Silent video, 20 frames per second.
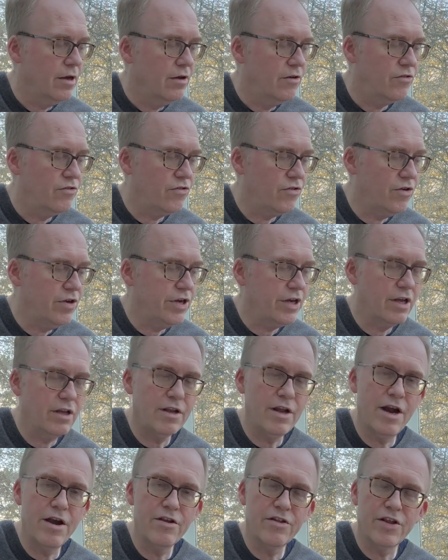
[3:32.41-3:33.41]
So you can
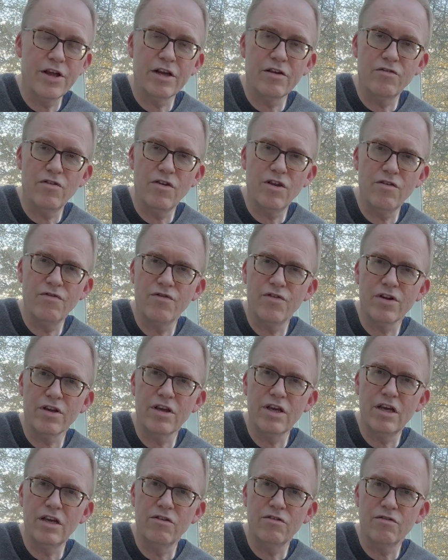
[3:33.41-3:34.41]
learn things in different
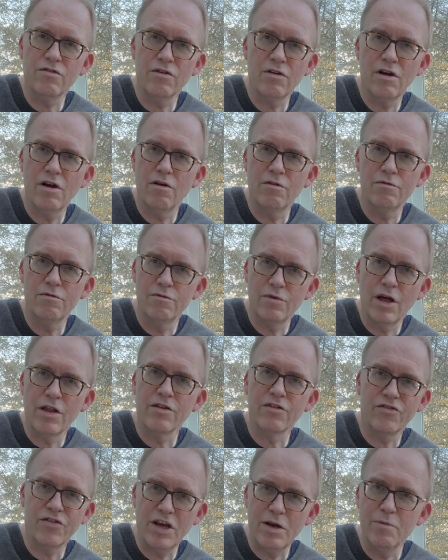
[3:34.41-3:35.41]
keys at the
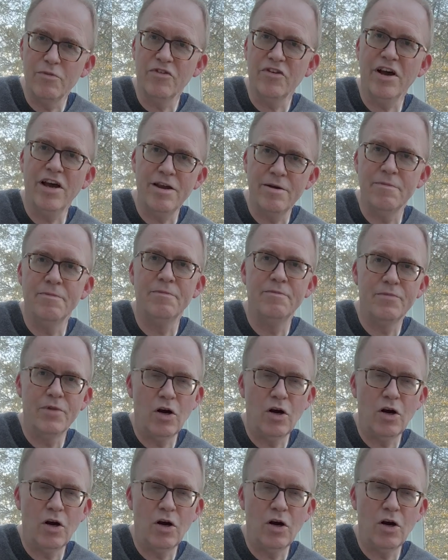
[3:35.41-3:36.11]
same time.